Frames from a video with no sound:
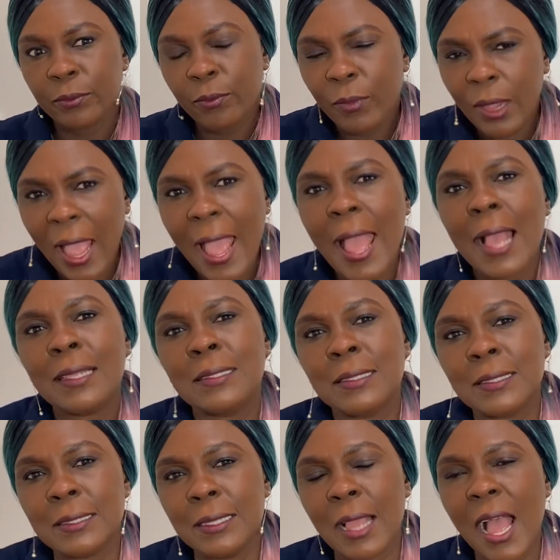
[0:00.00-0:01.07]
I
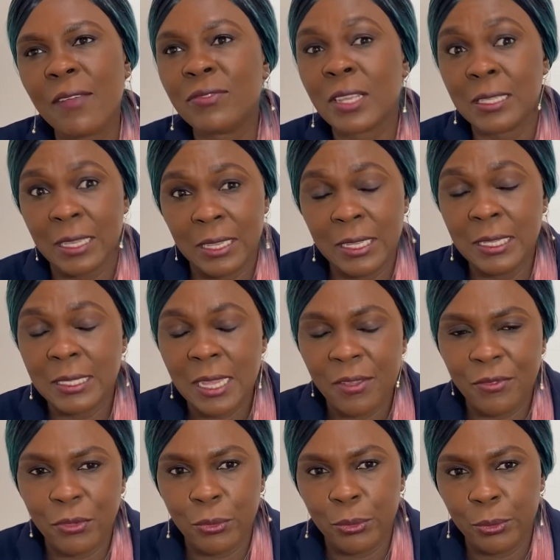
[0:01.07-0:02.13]
asked, after the
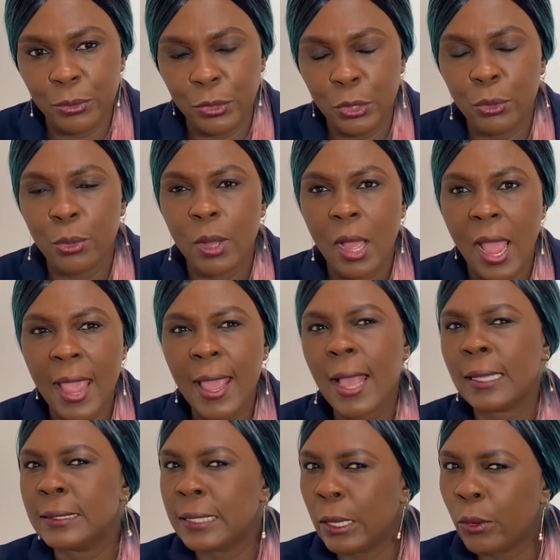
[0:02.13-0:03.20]
interview, you know, I
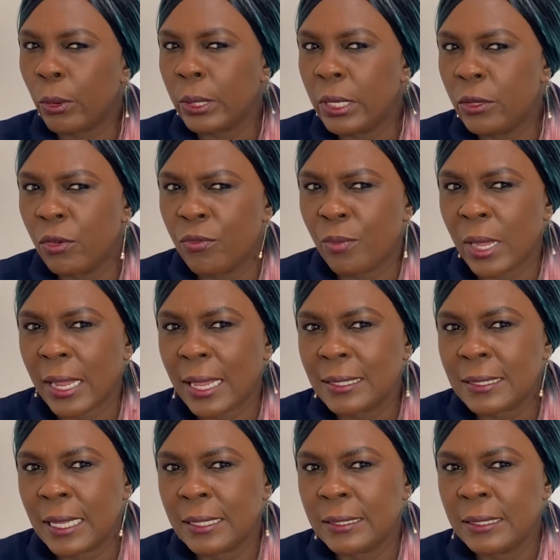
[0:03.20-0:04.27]
asked a colleague of mine, I
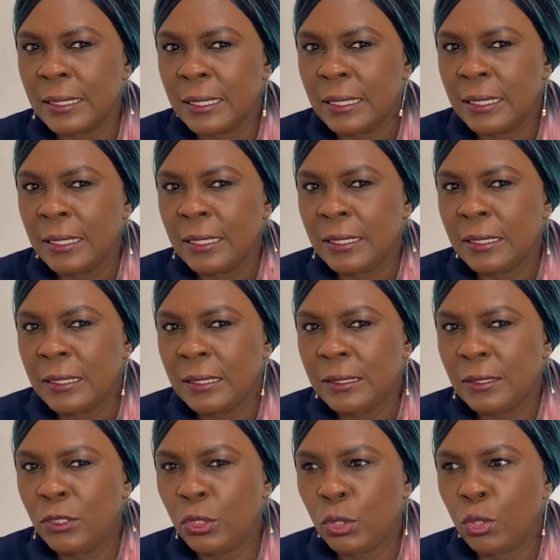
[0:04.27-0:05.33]
said,
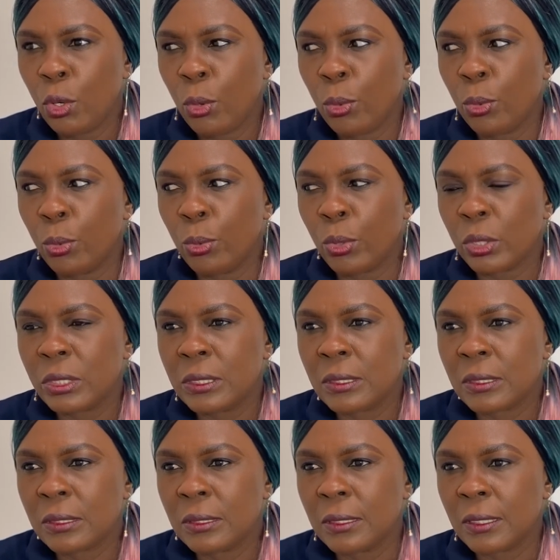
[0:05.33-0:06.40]
do you know what
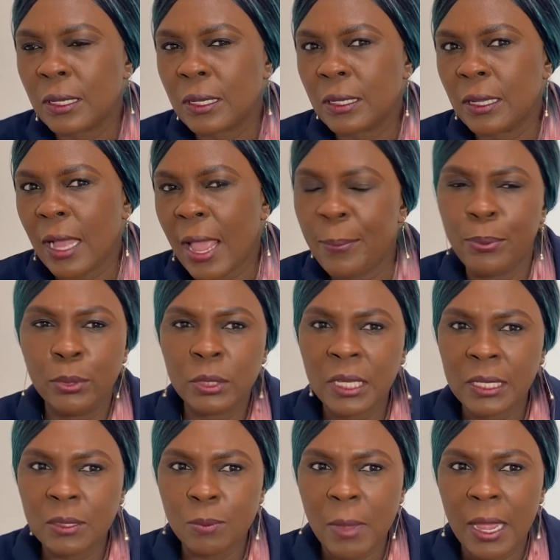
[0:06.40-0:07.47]
I put
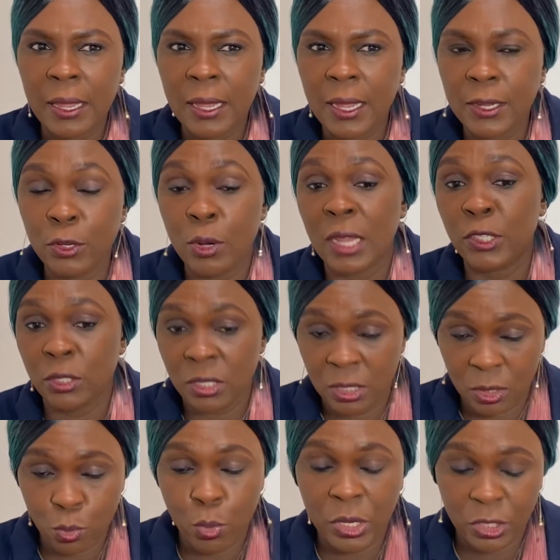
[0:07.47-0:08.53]
at my, you know,
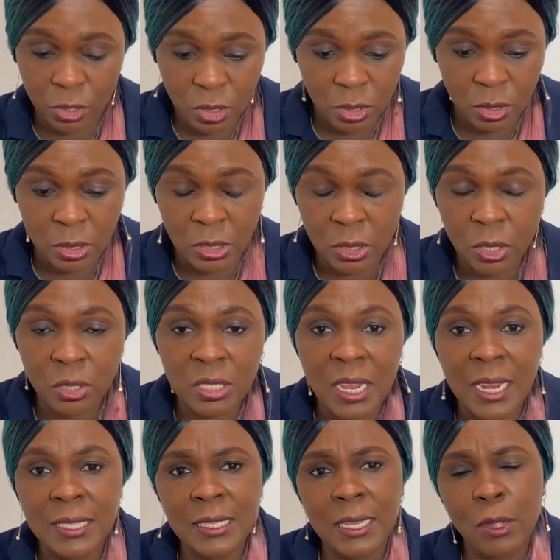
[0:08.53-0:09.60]
we're just discussing,
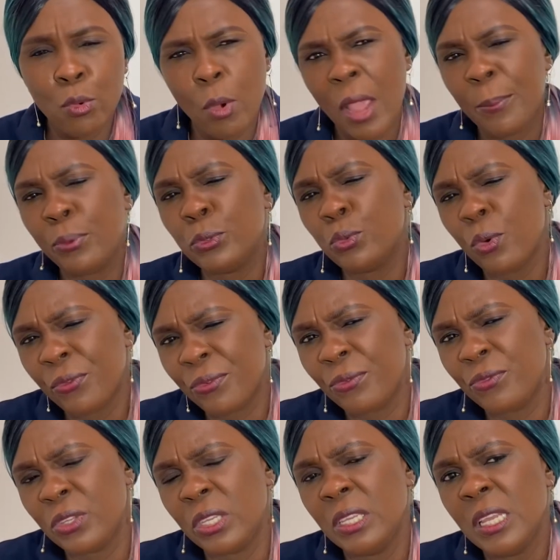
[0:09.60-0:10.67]
and I said, oh, I put
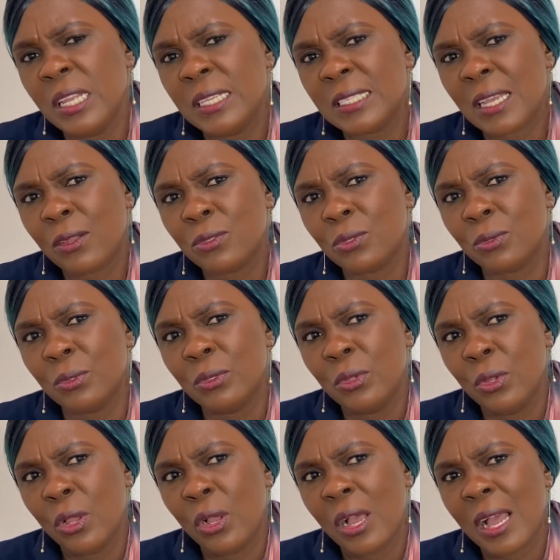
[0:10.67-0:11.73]
150,000
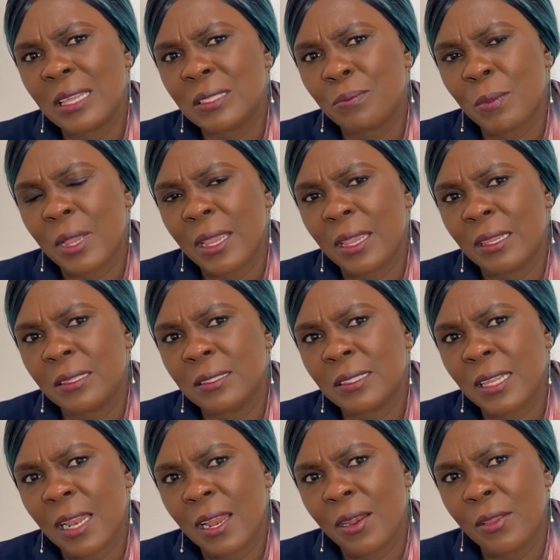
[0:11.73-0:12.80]
as my
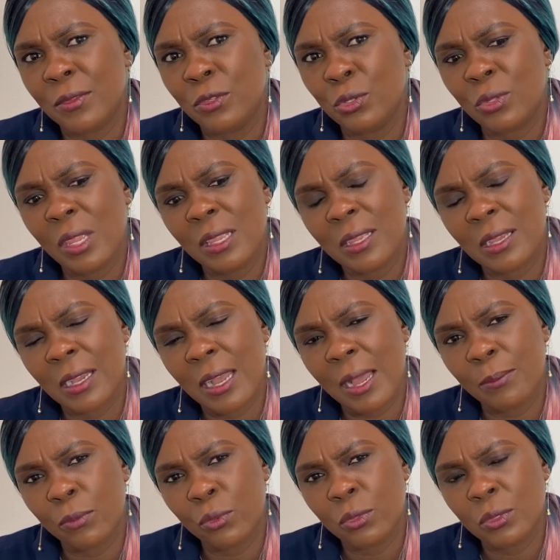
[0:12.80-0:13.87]
salary. Do you think,
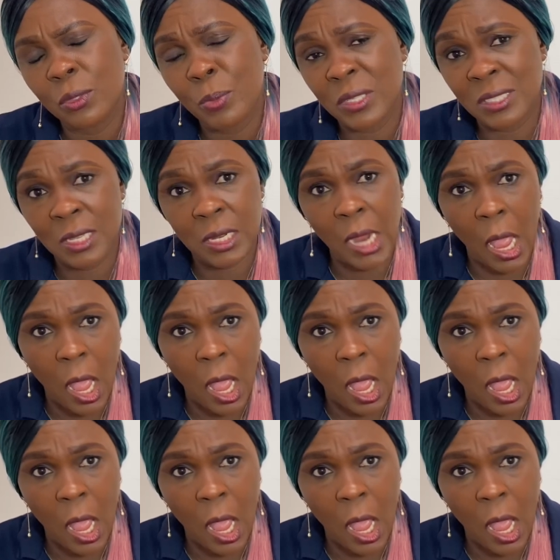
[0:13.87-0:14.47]
the person said,